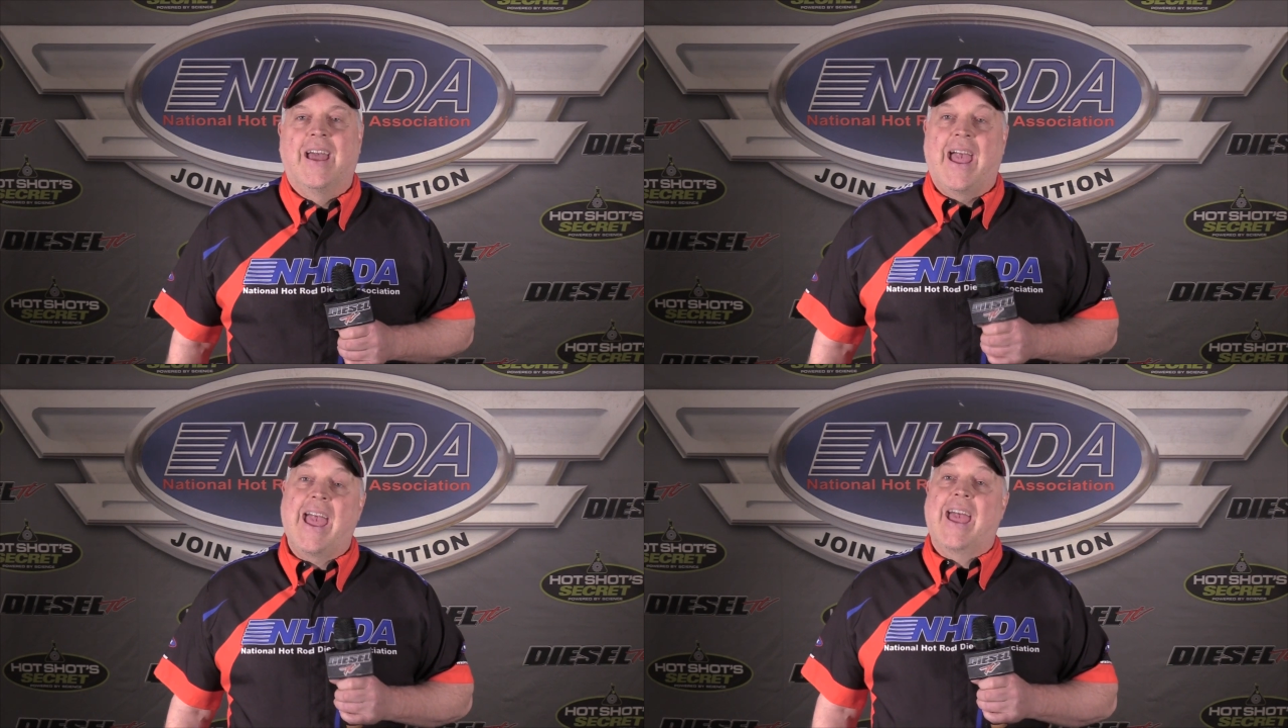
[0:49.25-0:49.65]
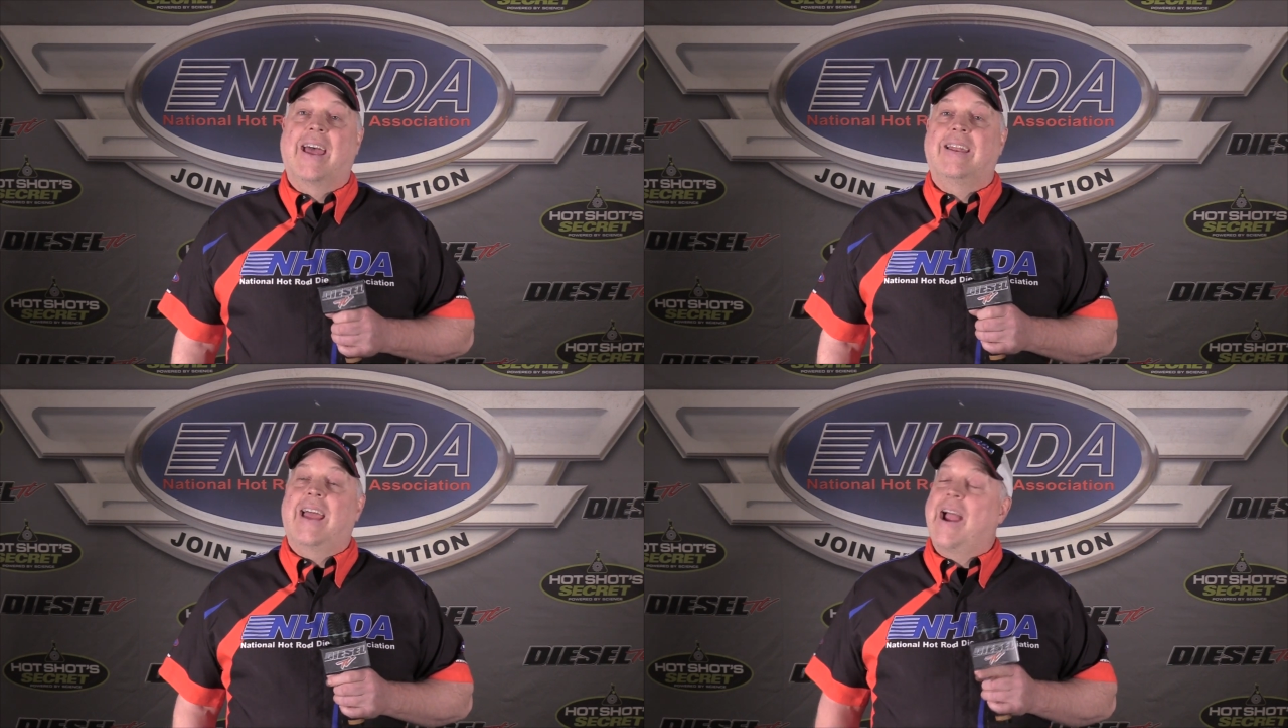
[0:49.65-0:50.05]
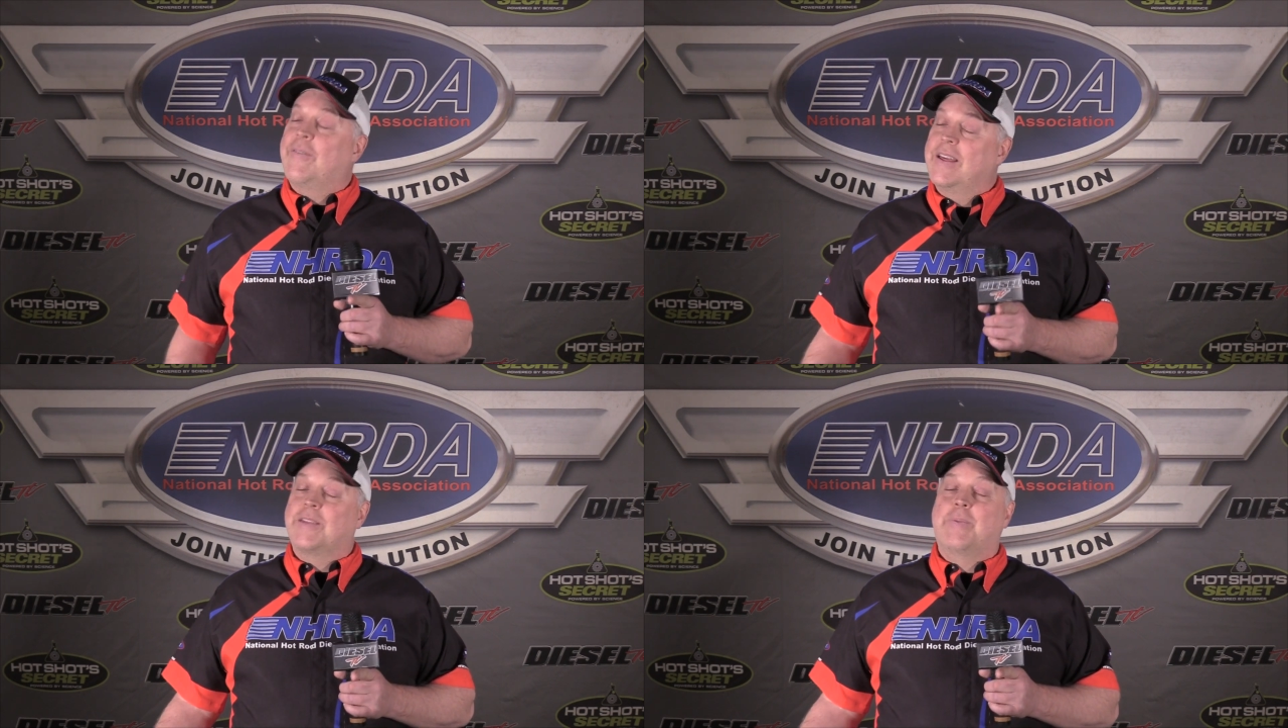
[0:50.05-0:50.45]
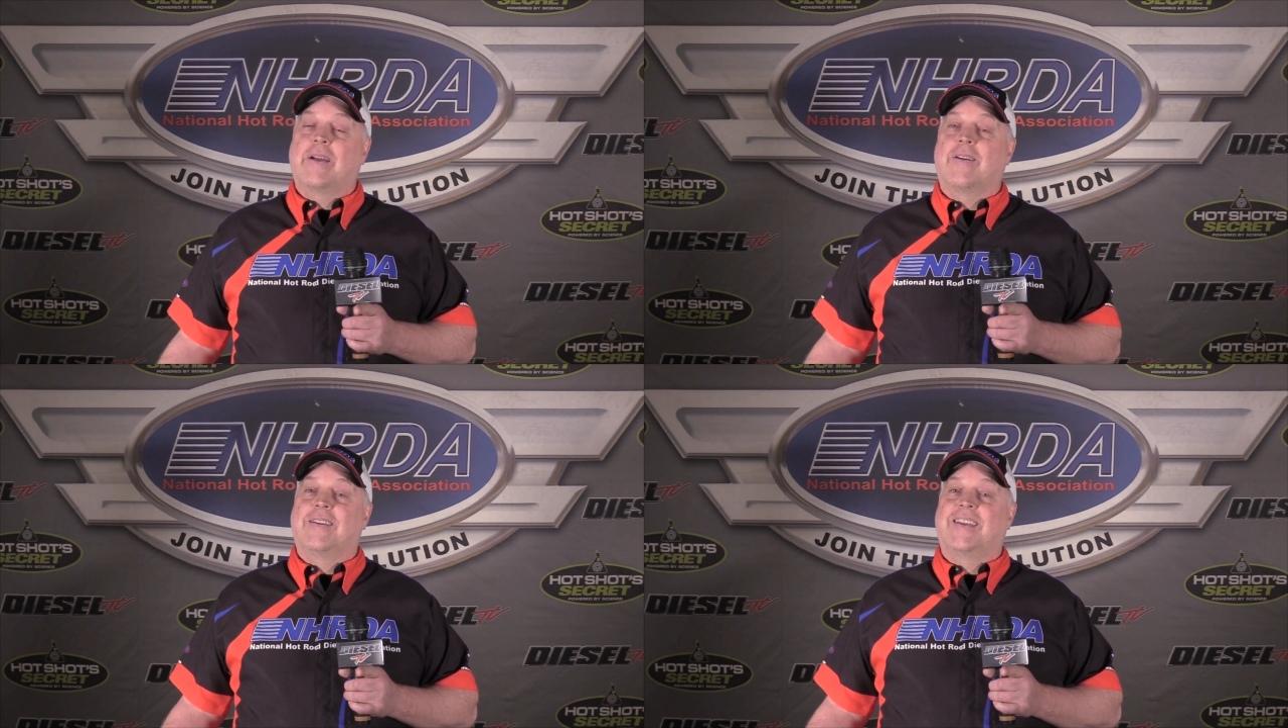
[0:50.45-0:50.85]
And everything's
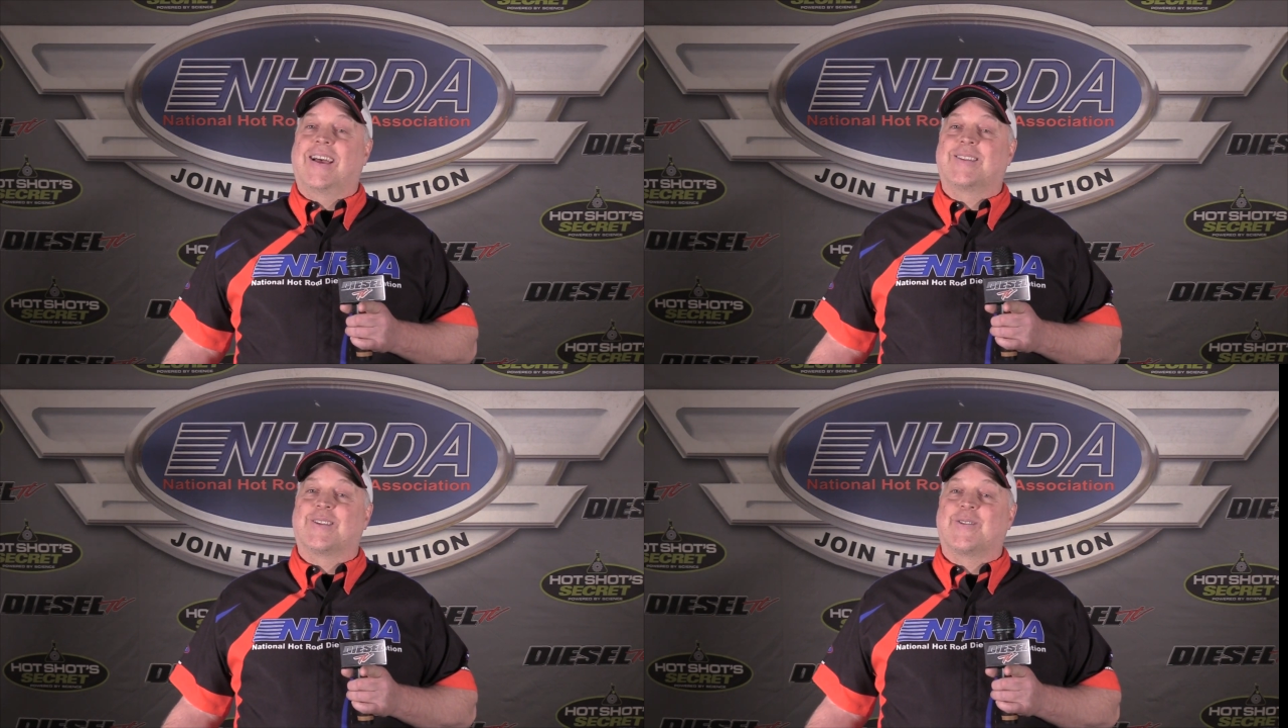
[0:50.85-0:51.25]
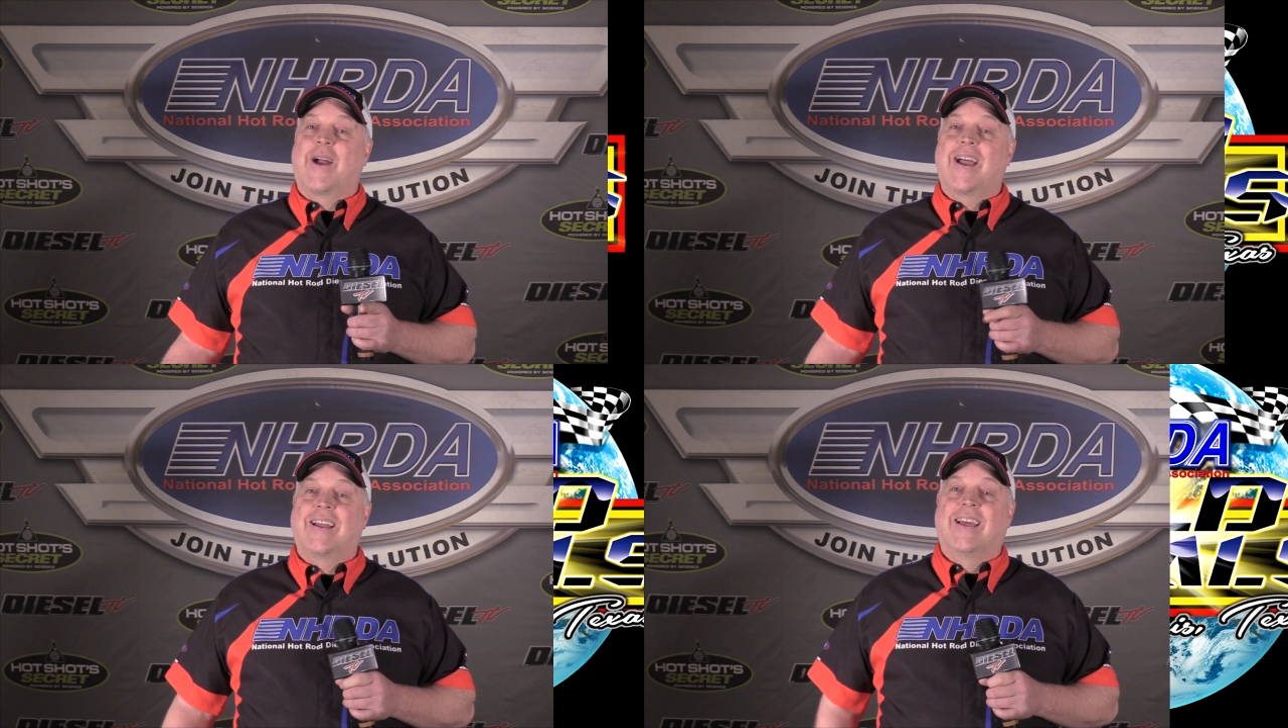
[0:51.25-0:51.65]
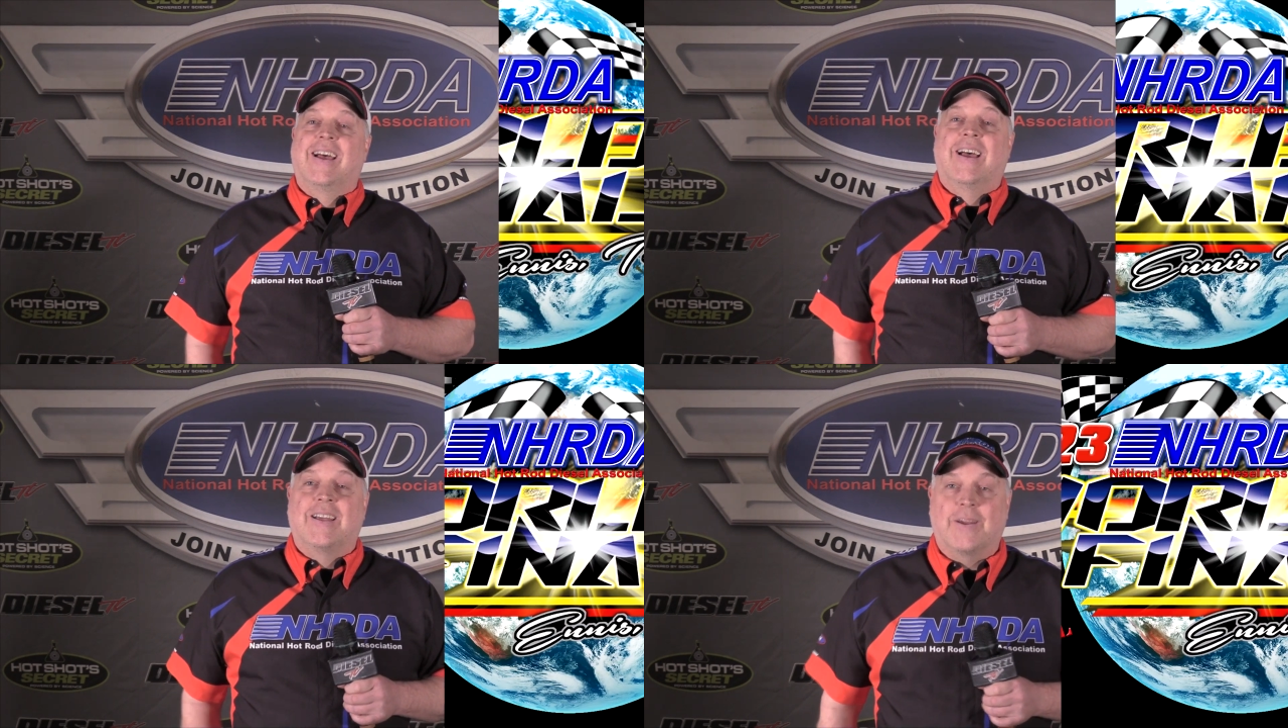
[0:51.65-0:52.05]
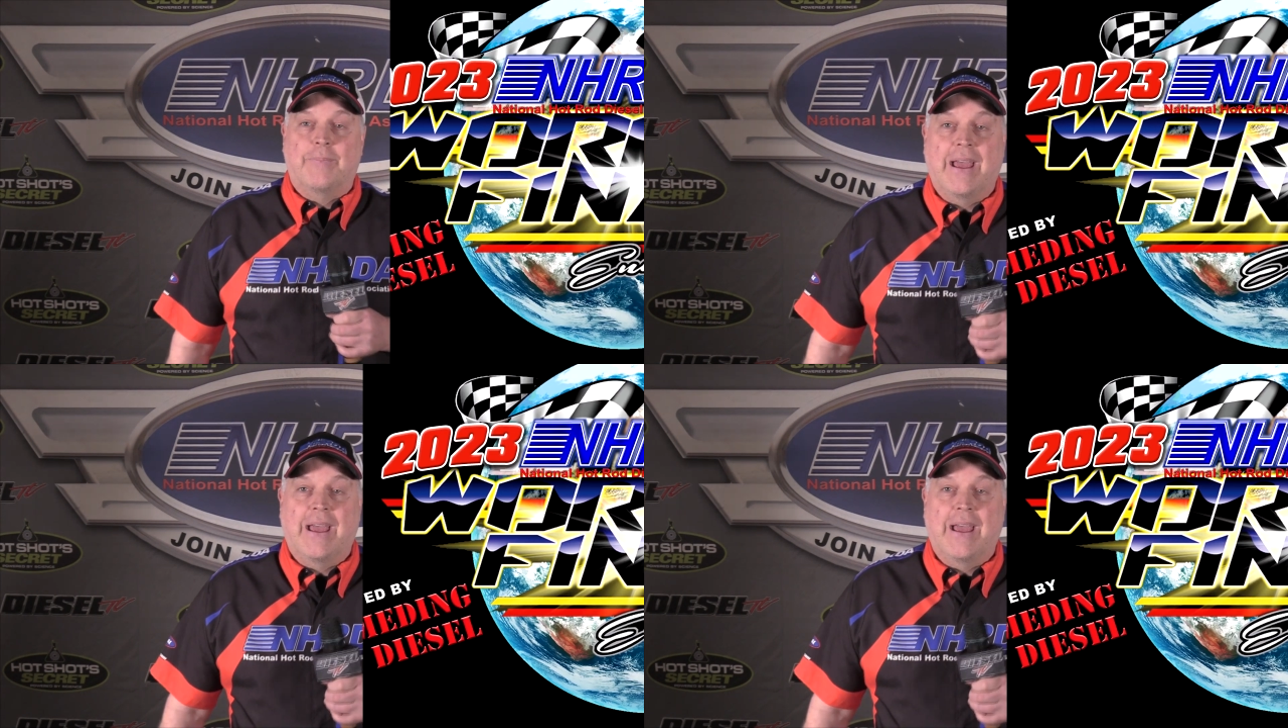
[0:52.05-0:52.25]
bigger in Texas, right? So